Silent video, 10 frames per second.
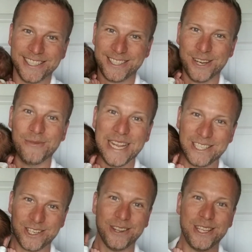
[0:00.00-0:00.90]
So make
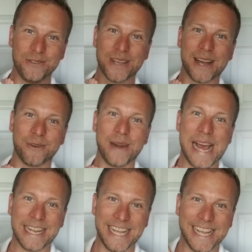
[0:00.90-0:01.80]
sure that you've got a
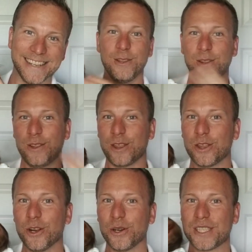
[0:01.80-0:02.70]
rag handy. The
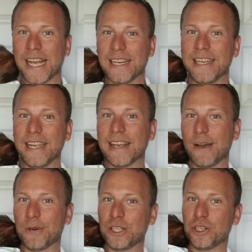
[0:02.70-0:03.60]
third technique I
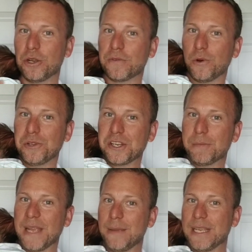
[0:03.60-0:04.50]
want to show you for holding your
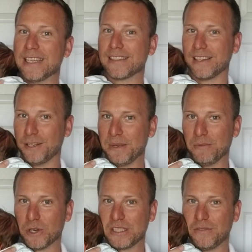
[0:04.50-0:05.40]
baby is a little bit
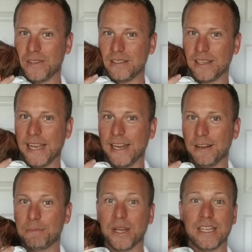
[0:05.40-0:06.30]
more
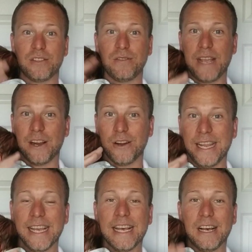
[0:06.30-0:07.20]
sophisticated, but is
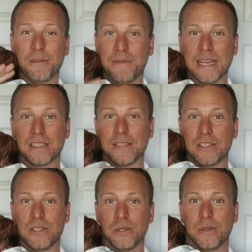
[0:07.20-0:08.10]
very effective at
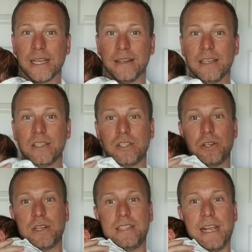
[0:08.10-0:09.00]
soothing. So you're
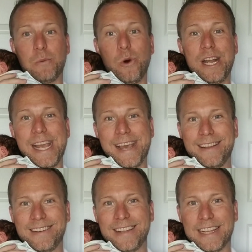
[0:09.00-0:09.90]
going to take one
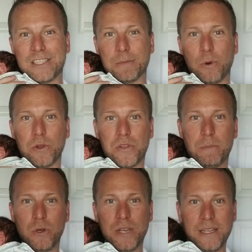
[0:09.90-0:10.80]
hand and support the
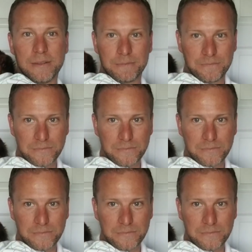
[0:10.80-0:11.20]
booty.